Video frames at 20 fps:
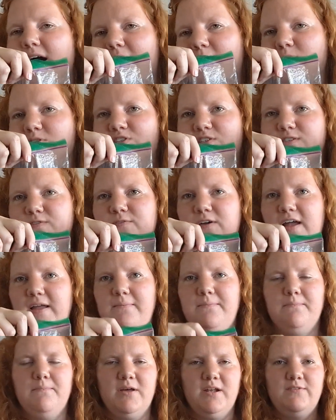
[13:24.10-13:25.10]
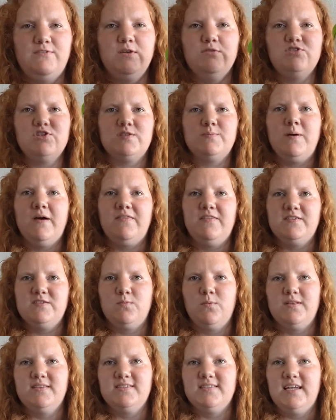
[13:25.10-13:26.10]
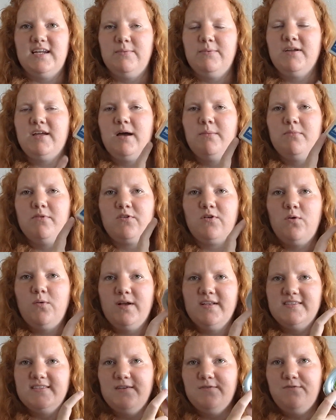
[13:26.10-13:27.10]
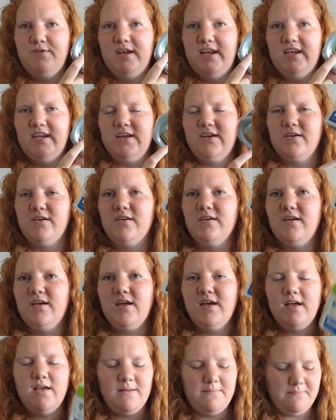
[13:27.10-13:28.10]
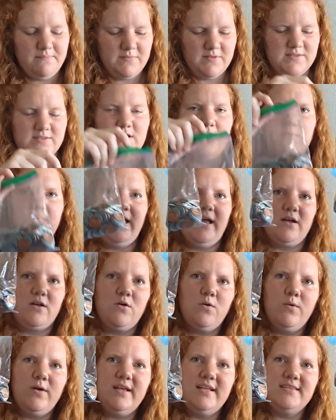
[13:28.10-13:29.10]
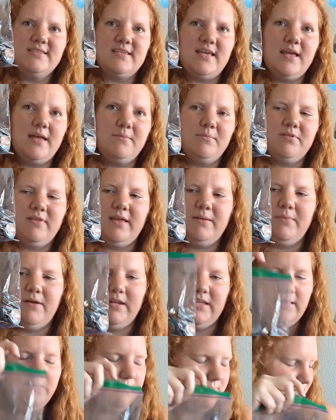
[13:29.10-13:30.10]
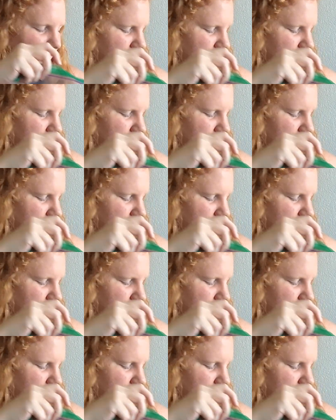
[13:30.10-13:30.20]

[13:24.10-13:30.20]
which is fine. But if you just bought this one set, it would come with coins that fit in here. So yeah, coins and play money.